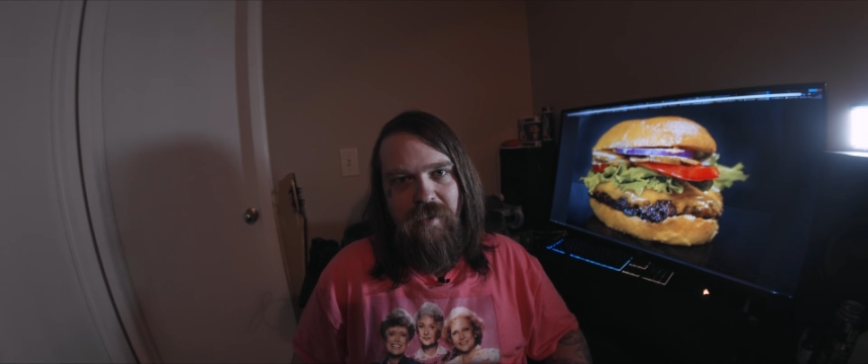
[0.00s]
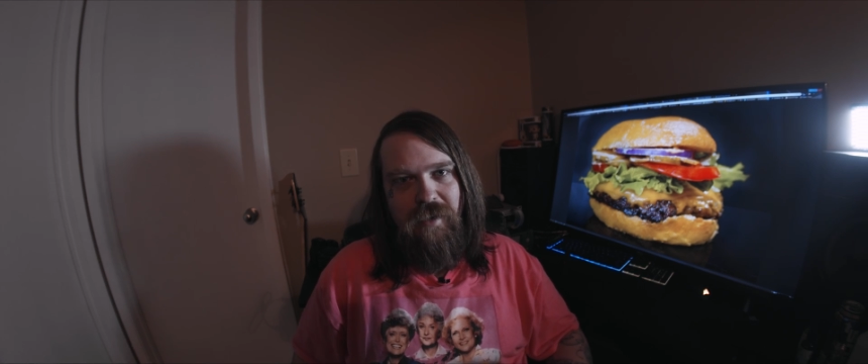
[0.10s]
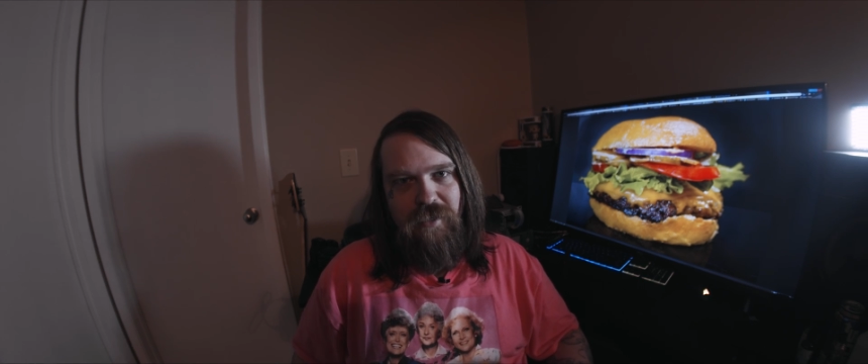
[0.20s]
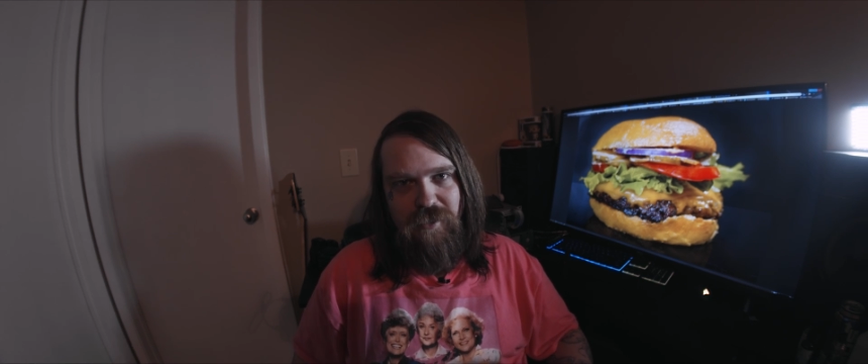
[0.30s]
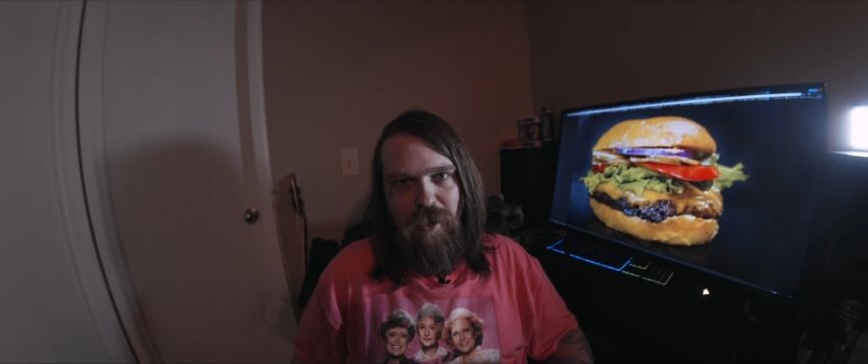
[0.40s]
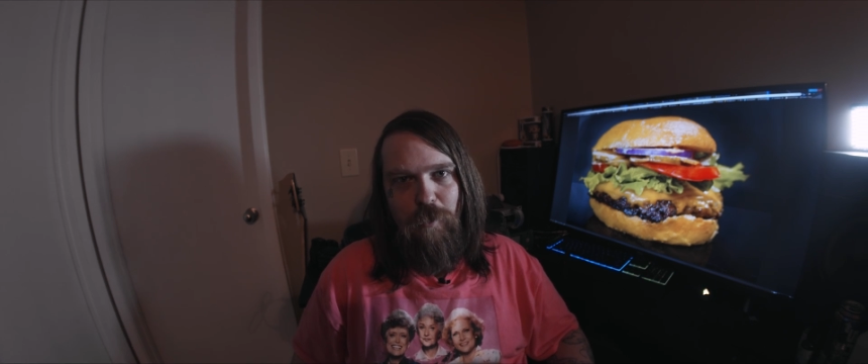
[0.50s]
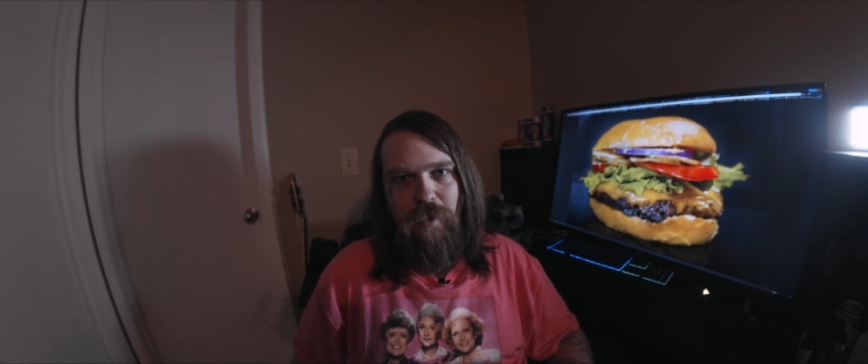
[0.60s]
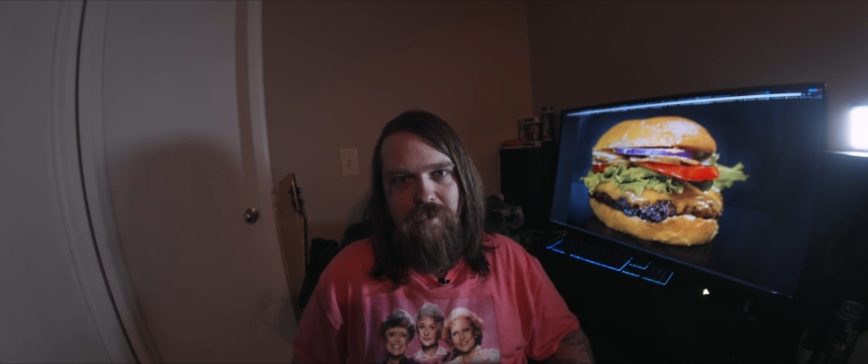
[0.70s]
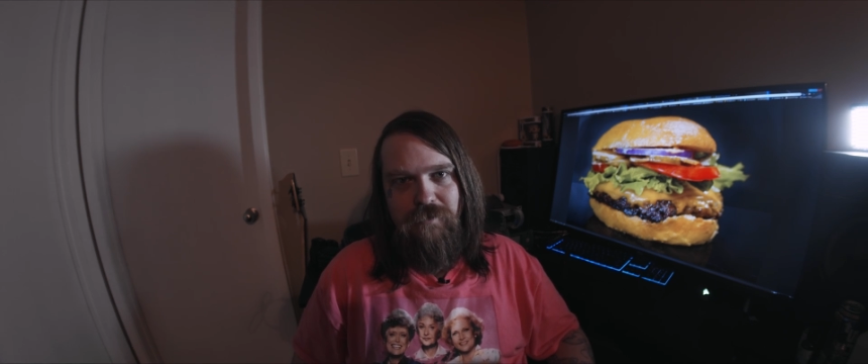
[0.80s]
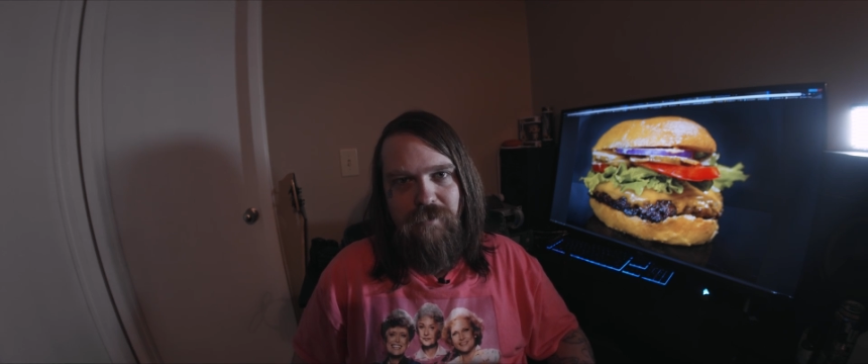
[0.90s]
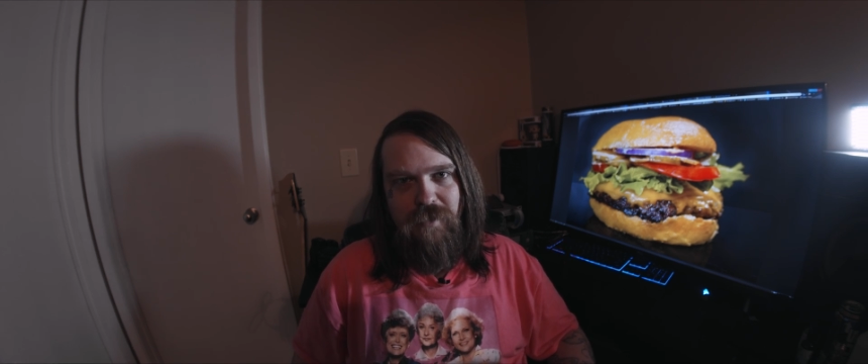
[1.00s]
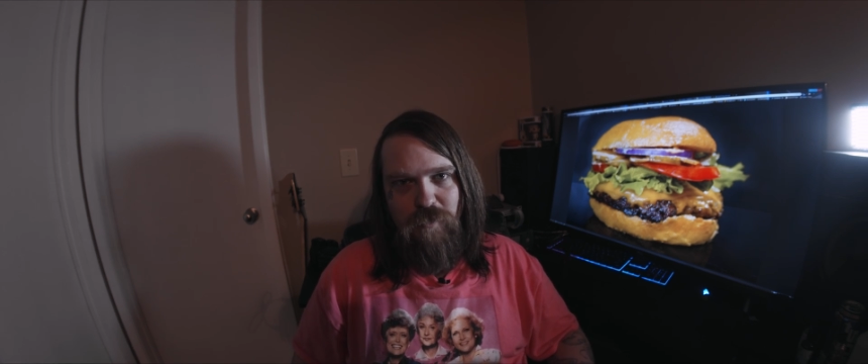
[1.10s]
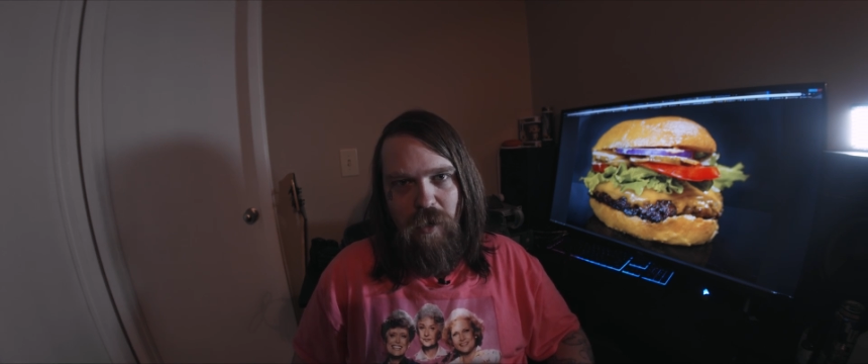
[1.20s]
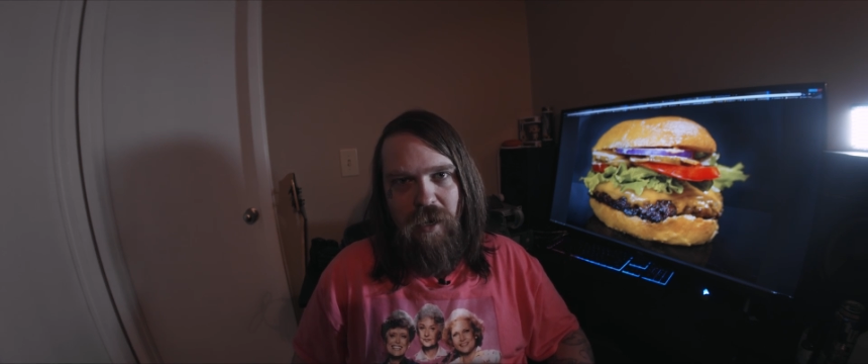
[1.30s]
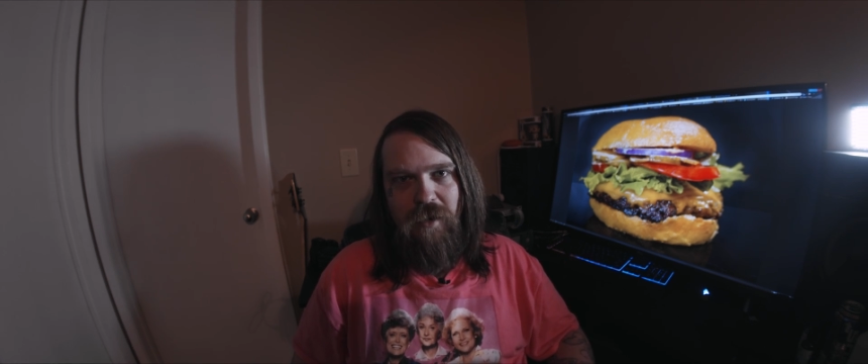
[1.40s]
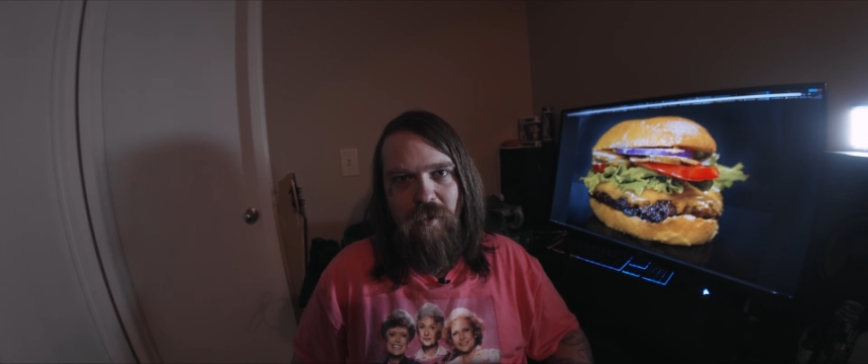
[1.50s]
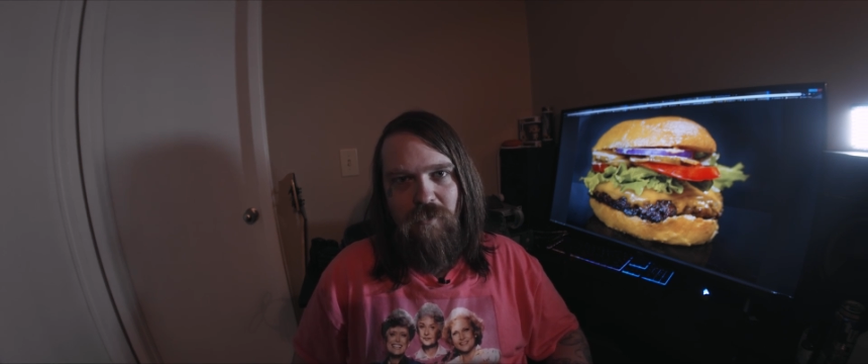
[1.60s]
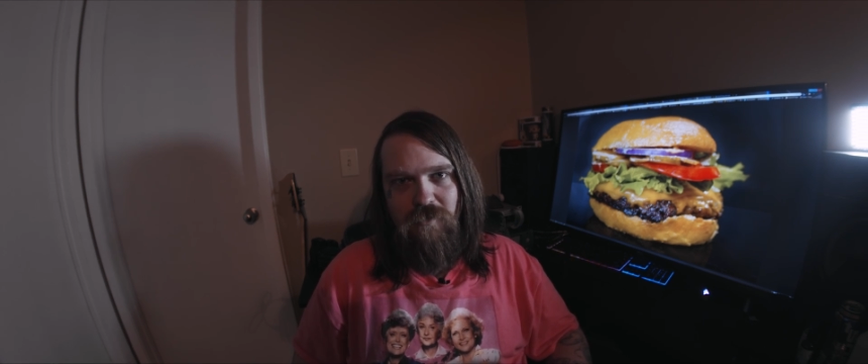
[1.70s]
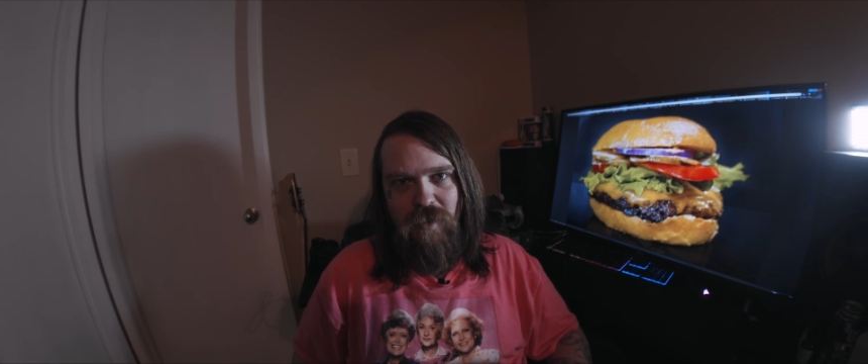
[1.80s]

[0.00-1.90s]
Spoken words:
I just know it. That's what I know.